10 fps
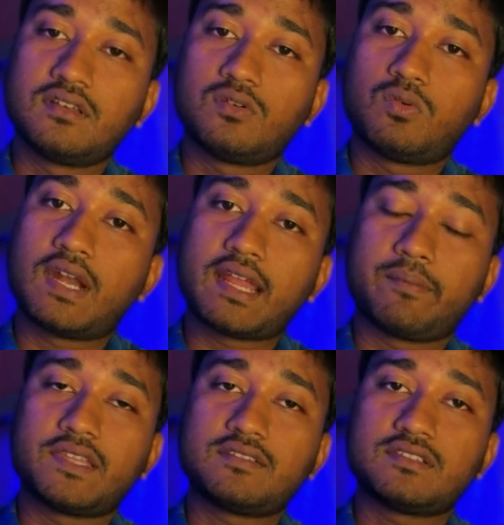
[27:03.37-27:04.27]
what
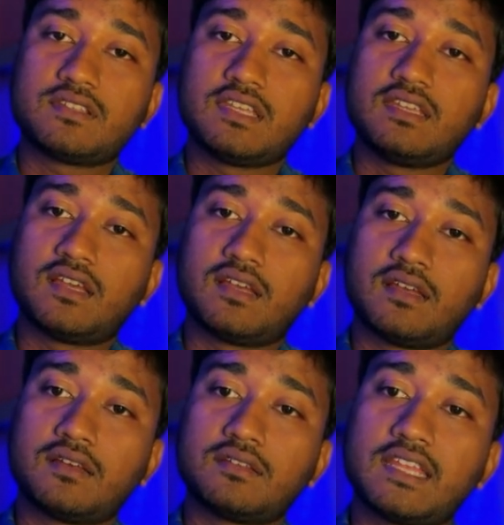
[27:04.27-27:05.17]
happens?
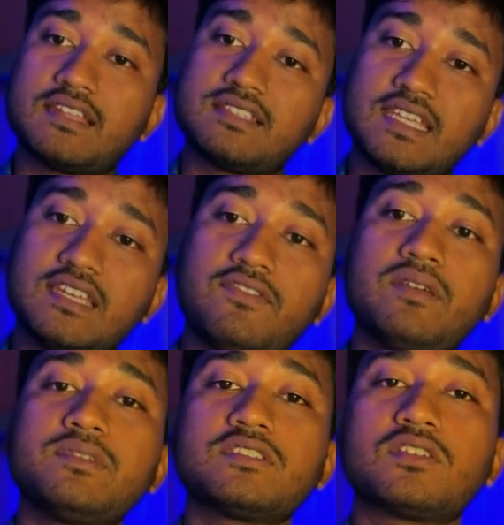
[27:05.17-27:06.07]
There is
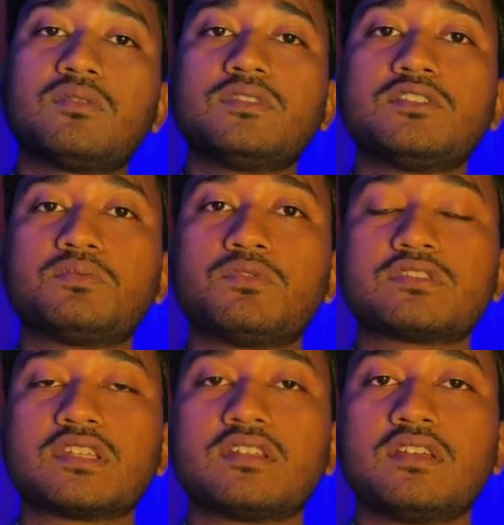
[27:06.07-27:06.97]
inflammation of this
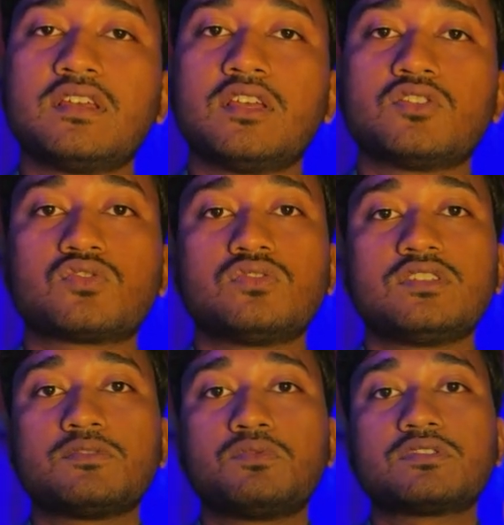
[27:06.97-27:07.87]
portion, so
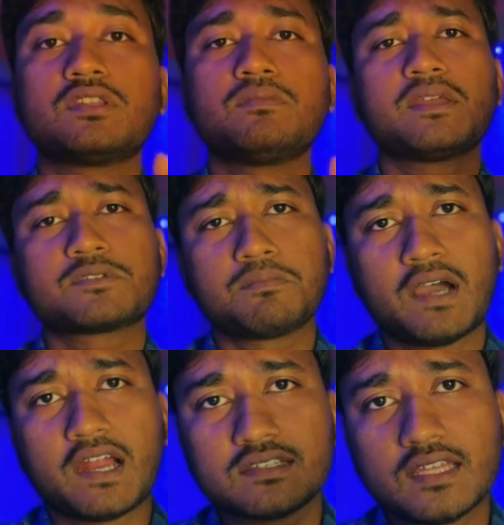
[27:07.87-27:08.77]
this portion becomes
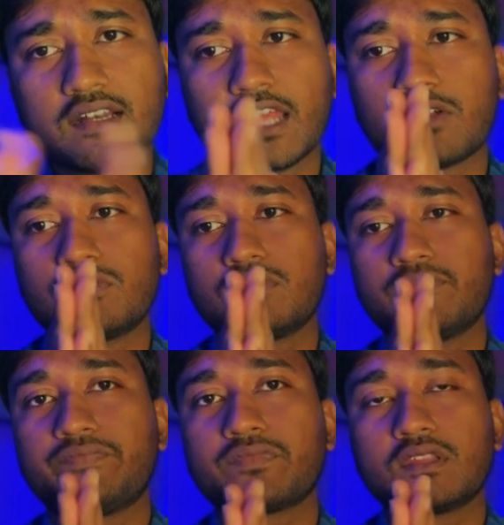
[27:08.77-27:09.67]
further narrowed.
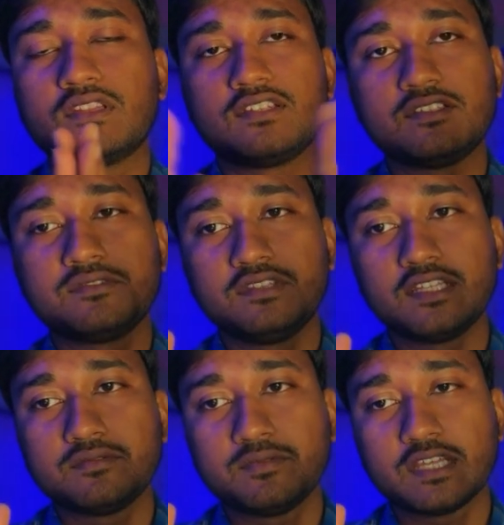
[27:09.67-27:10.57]
This
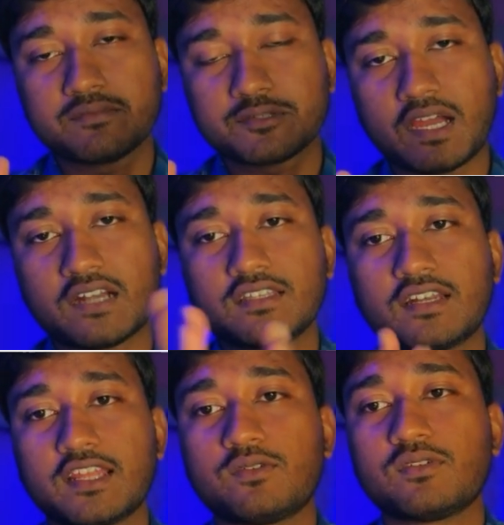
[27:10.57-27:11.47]
becomes further
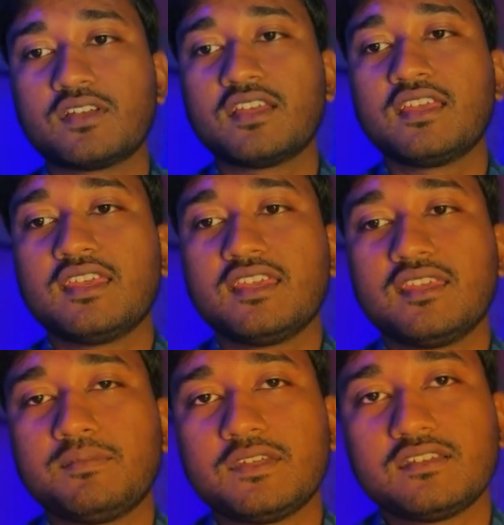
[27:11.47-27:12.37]
narrowed.
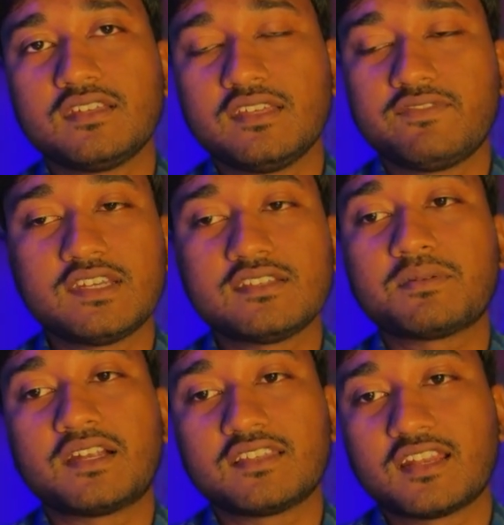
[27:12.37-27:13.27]
If it is
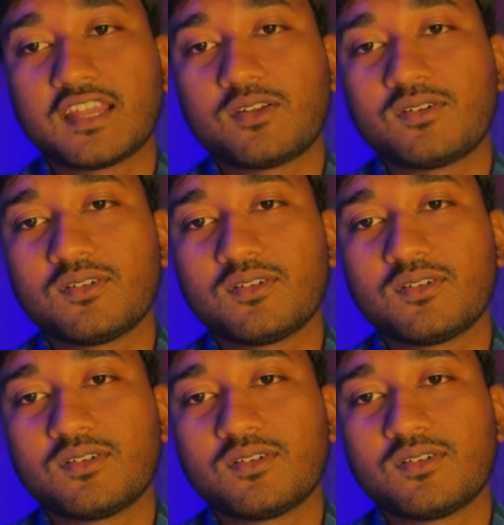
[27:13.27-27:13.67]
further narrowed,